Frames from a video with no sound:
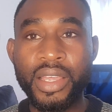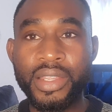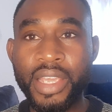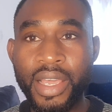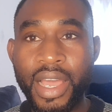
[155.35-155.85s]

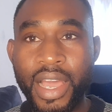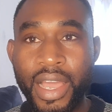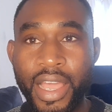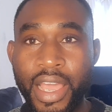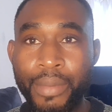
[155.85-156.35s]
they
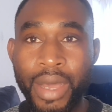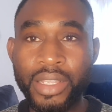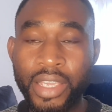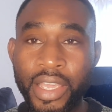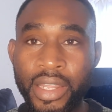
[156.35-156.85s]
are
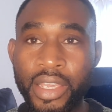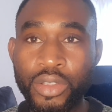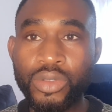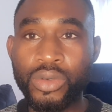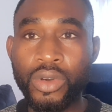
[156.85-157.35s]
about keen
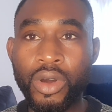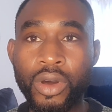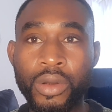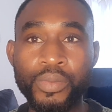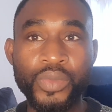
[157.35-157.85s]
into,
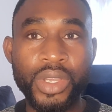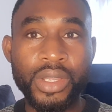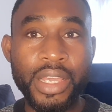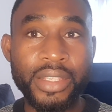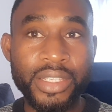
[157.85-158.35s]
or
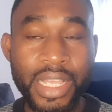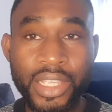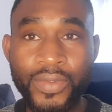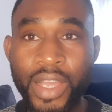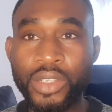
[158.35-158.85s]
a
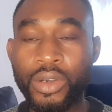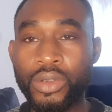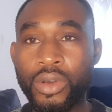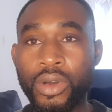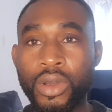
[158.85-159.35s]
dissatisfaction